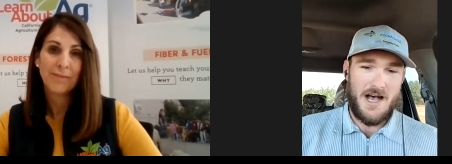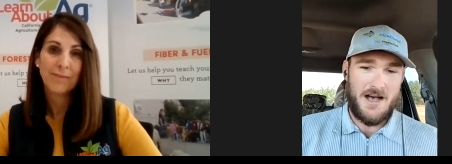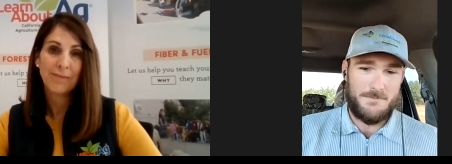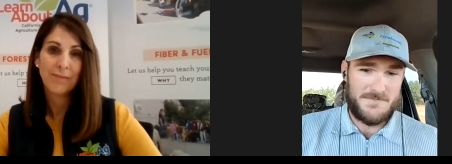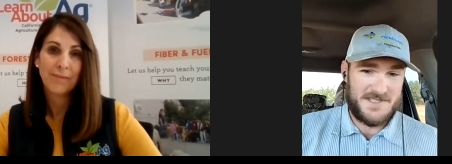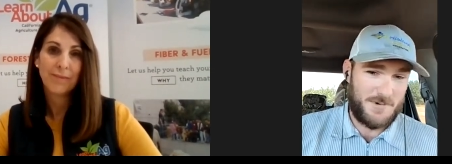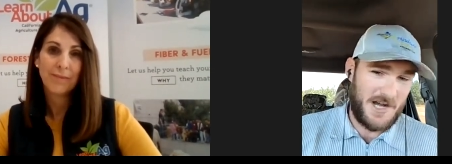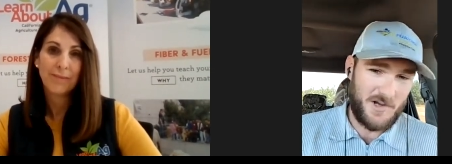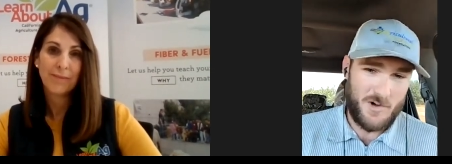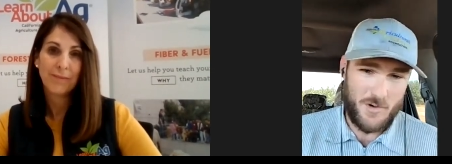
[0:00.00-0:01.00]
Speaker 1: um,
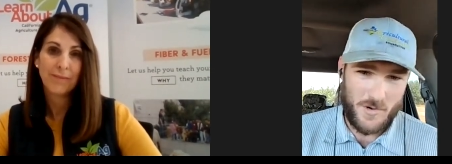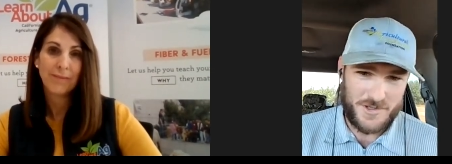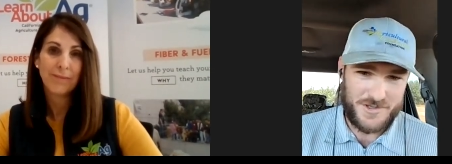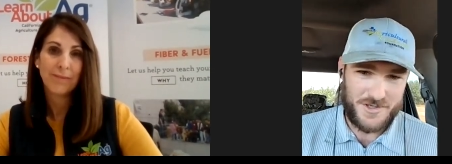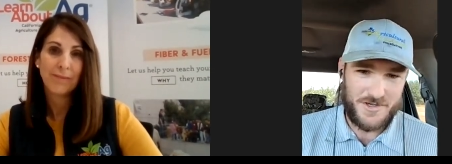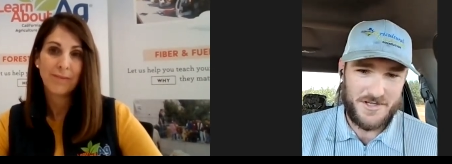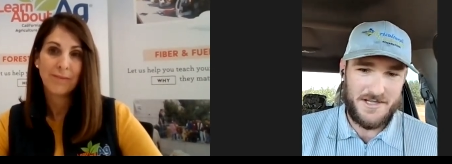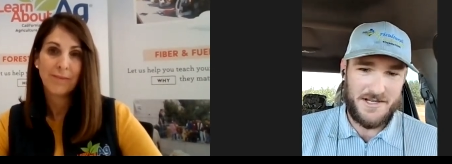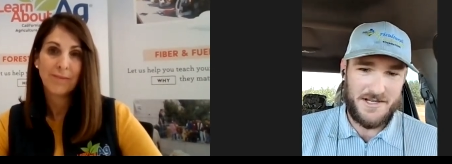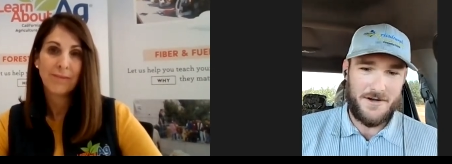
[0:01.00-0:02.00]
spray the whole orchard,
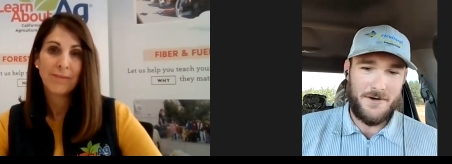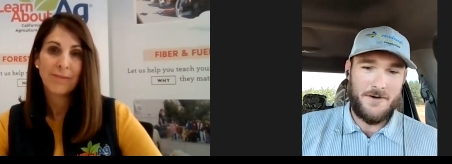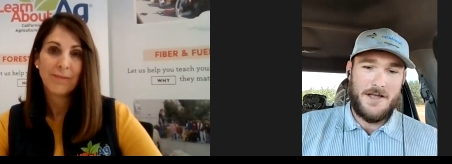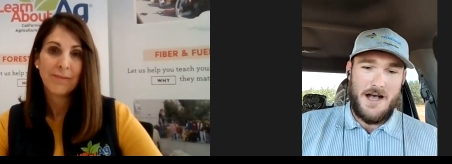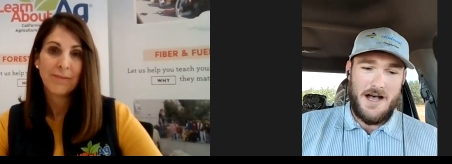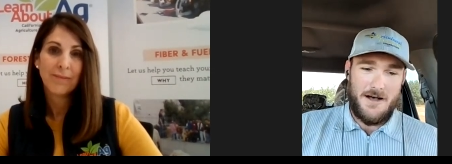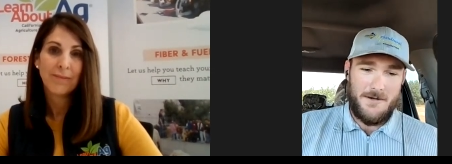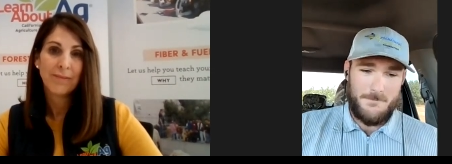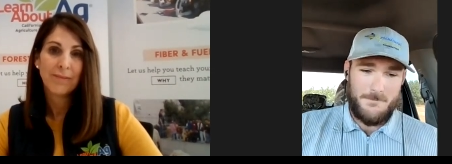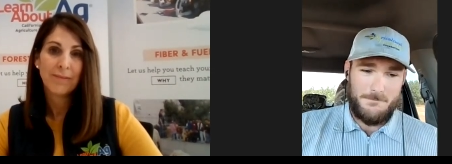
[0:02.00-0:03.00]
you know.
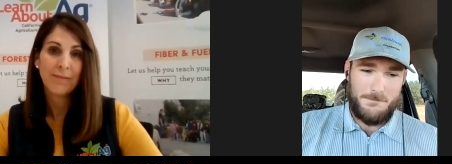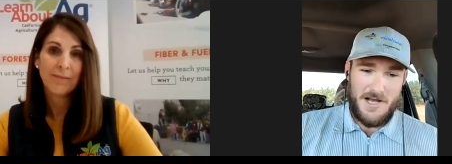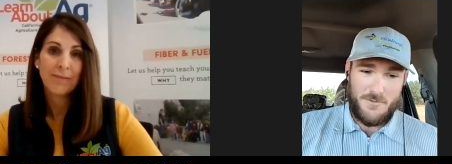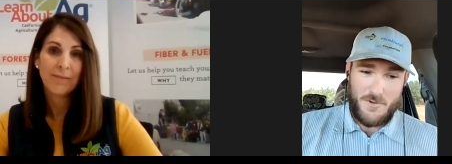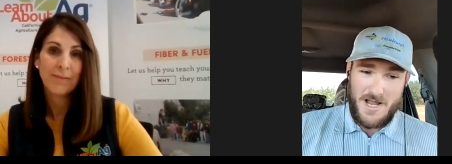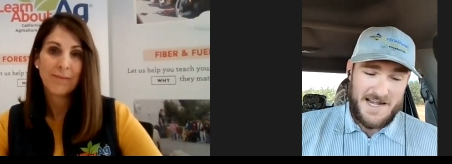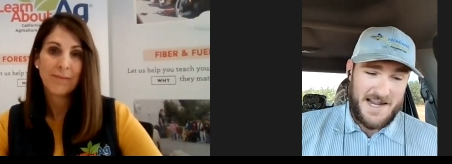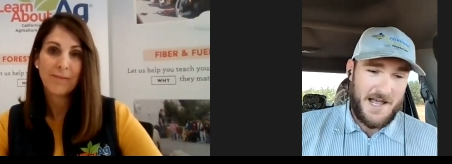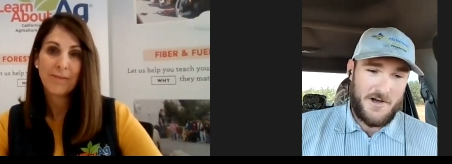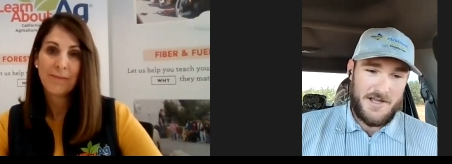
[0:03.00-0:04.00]
Um, but right
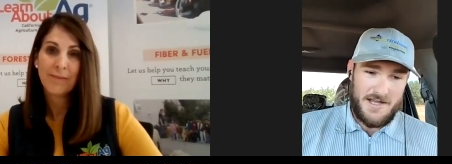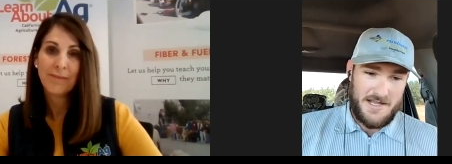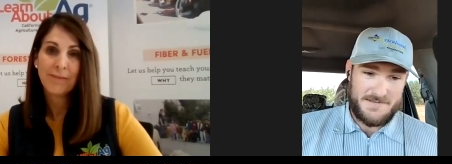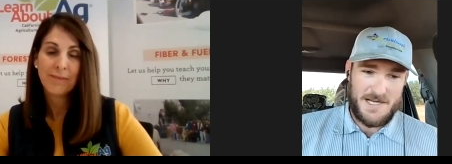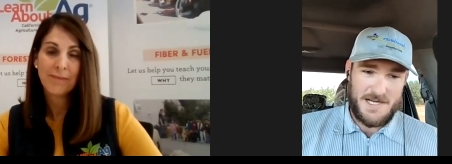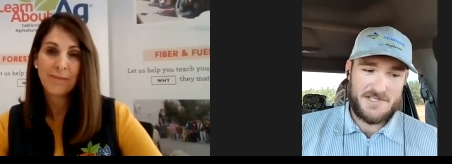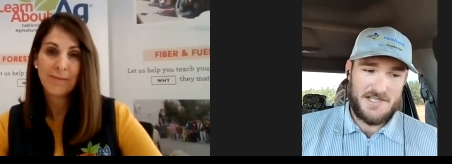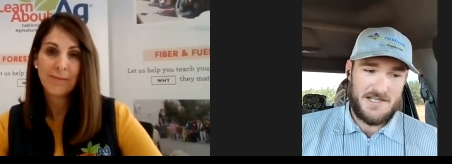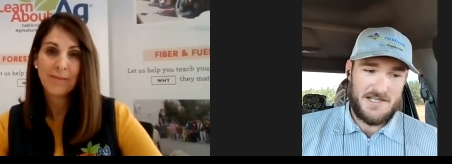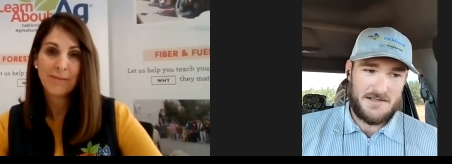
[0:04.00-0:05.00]
now, and
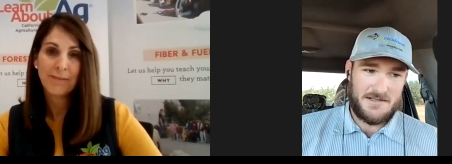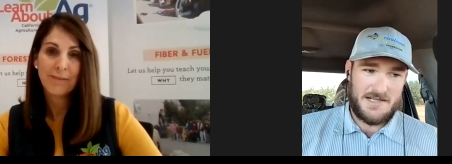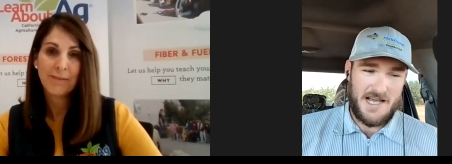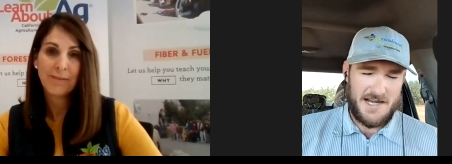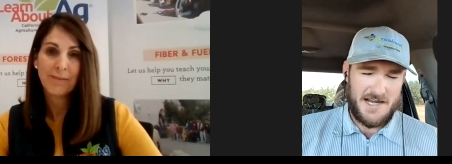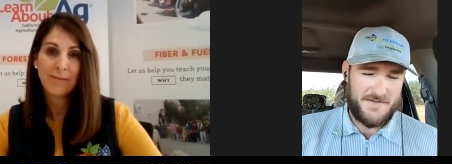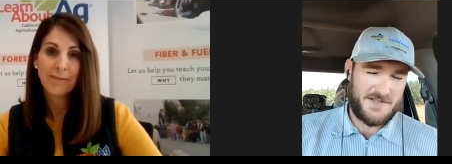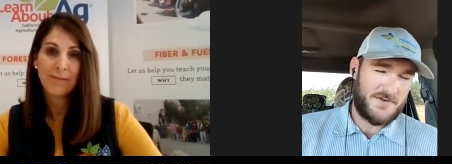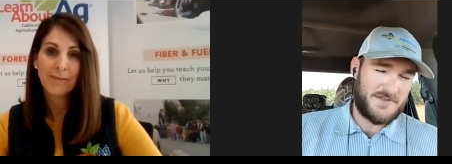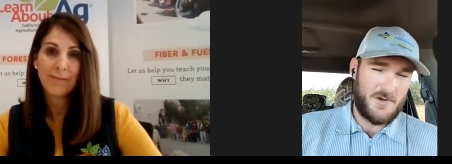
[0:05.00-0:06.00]
especially kind of as a
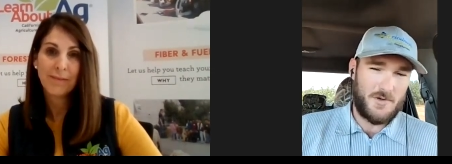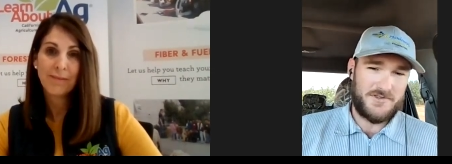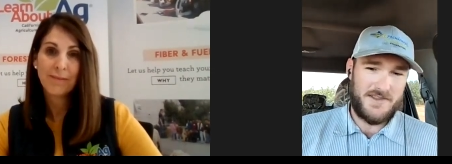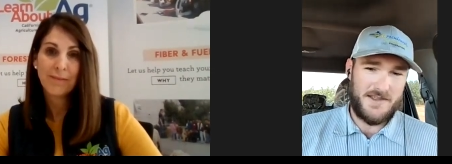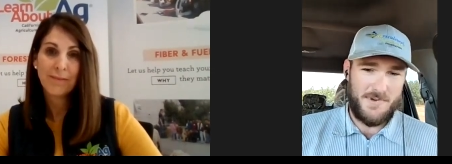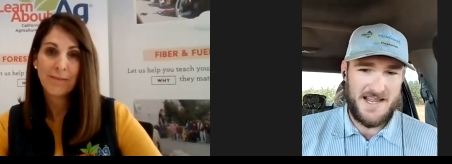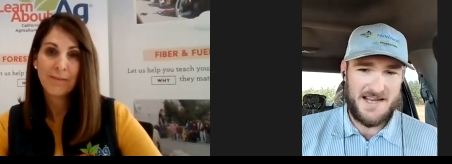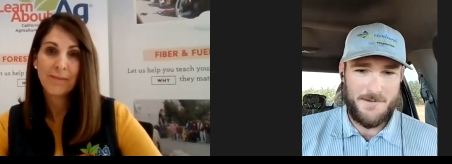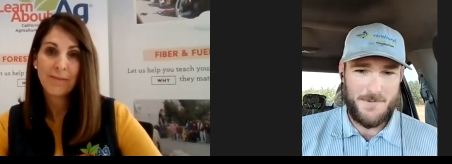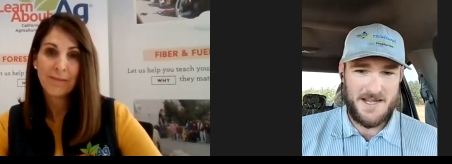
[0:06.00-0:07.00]
result of the
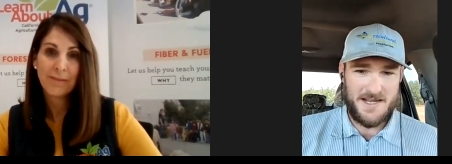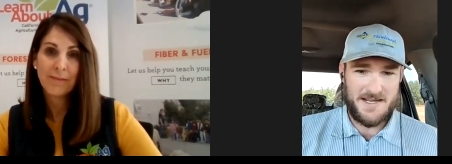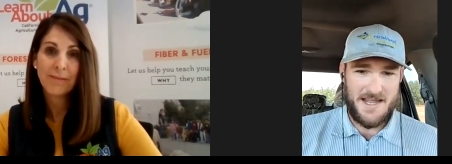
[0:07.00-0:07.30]
pandemic